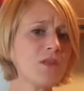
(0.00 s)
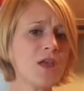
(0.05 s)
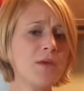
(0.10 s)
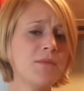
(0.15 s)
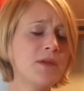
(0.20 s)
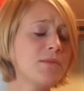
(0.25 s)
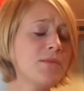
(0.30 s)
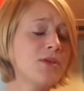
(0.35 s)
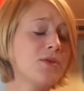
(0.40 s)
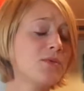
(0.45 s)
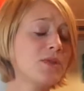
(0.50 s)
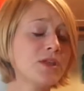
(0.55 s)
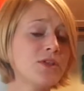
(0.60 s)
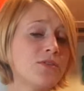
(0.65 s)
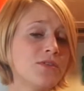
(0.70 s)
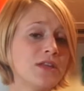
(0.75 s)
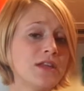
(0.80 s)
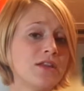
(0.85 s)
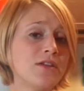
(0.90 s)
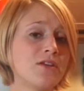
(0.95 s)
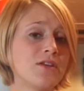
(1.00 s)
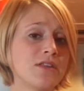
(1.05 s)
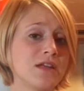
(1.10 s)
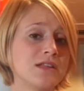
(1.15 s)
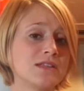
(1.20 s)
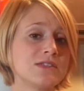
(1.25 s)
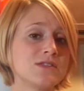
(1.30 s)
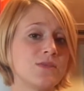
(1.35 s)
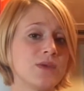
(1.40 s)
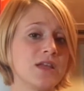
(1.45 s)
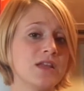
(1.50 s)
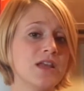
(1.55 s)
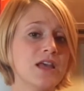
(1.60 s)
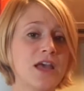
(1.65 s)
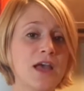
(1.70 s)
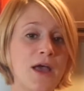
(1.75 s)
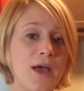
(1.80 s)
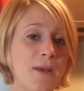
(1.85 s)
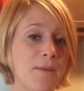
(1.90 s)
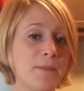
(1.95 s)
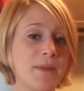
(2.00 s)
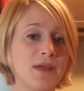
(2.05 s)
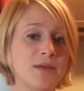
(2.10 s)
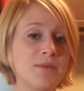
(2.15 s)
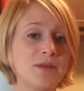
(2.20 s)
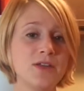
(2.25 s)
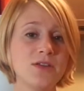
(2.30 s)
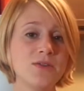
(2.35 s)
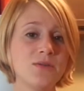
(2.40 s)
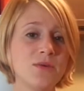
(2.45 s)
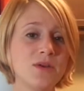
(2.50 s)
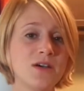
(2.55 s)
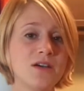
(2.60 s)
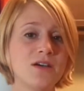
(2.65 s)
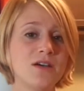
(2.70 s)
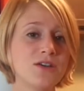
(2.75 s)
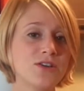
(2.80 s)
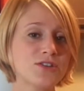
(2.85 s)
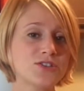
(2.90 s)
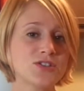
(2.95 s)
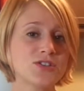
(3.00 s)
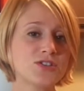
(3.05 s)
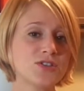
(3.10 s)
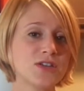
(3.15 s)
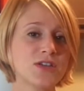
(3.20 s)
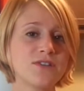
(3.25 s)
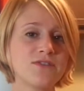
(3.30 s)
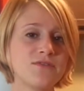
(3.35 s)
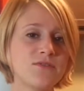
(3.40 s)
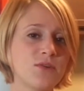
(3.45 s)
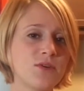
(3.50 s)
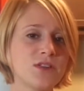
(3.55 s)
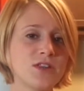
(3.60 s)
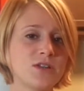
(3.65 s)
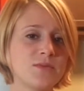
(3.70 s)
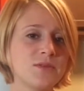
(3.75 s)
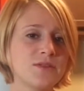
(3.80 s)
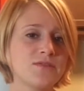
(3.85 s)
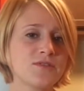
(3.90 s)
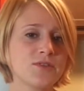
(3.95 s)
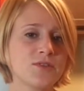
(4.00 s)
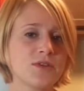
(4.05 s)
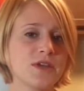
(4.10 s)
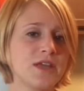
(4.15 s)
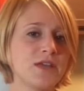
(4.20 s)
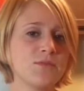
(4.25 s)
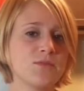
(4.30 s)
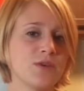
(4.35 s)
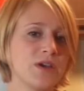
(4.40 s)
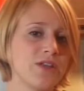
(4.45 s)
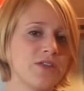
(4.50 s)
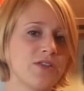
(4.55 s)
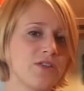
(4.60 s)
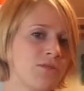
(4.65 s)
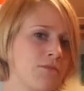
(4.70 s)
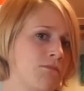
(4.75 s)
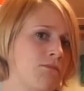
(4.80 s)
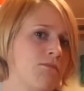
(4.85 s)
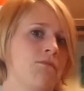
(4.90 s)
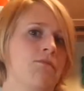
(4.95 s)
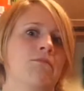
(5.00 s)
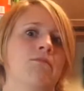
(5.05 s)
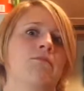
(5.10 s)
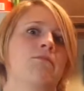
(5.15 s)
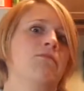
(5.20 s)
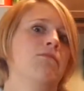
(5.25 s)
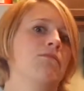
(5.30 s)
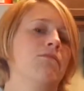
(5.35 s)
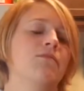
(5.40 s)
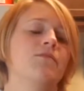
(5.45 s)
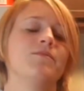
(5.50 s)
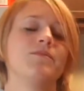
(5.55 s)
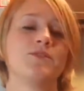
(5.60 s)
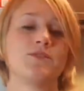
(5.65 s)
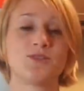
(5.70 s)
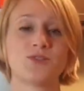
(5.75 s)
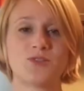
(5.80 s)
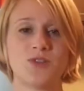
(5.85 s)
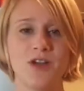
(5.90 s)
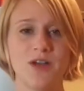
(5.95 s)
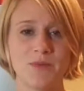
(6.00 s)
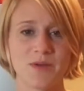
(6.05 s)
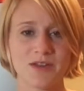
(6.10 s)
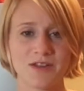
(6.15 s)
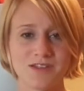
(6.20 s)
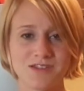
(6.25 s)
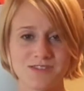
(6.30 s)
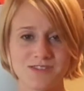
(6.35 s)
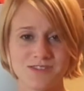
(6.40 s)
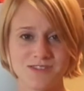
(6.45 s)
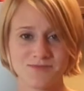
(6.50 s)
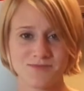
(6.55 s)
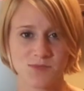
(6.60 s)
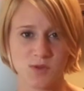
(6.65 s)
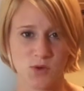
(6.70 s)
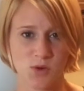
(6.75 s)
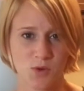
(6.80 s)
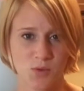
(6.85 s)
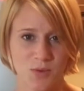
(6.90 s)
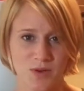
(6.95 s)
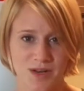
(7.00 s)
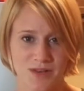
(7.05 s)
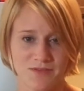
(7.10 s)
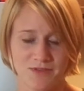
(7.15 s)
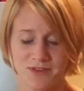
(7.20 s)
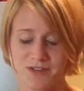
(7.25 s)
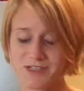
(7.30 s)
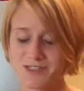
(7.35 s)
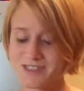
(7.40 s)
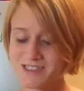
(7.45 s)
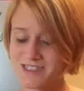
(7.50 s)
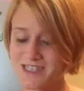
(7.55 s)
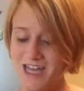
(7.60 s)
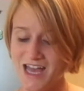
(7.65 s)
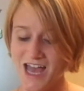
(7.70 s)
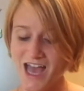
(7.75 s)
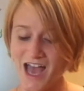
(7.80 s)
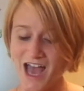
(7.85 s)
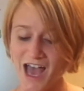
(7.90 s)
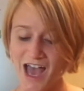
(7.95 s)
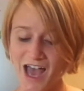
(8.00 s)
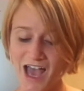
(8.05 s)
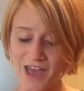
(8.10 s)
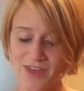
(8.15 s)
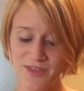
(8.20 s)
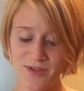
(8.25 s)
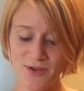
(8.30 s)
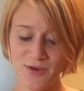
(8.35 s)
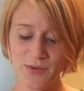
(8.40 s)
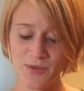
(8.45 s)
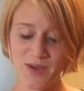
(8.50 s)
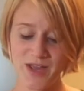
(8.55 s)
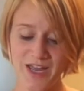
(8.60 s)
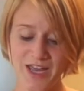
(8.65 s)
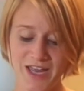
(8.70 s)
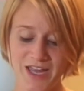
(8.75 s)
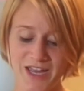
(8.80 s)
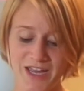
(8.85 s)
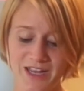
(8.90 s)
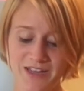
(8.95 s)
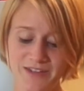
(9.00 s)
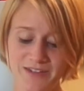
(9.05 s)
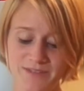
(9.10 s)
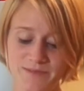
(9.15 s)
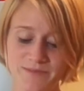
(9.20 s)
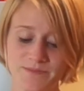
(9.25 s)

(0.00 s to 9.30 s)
Maybe you really don't need it all that sweet. Maybe you are just looking for a little bit of cream with your strawberries. Or whatever else. Either way,